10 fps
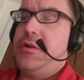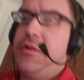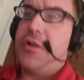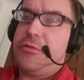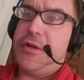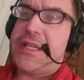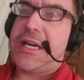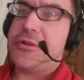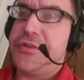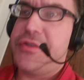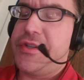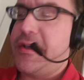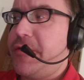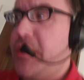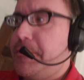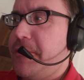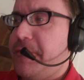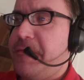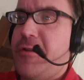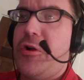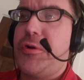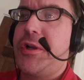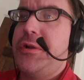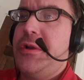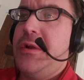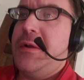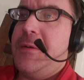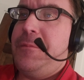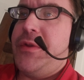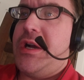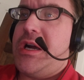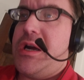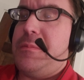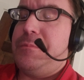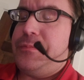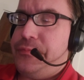the 3000s and i've got a bit of a following um,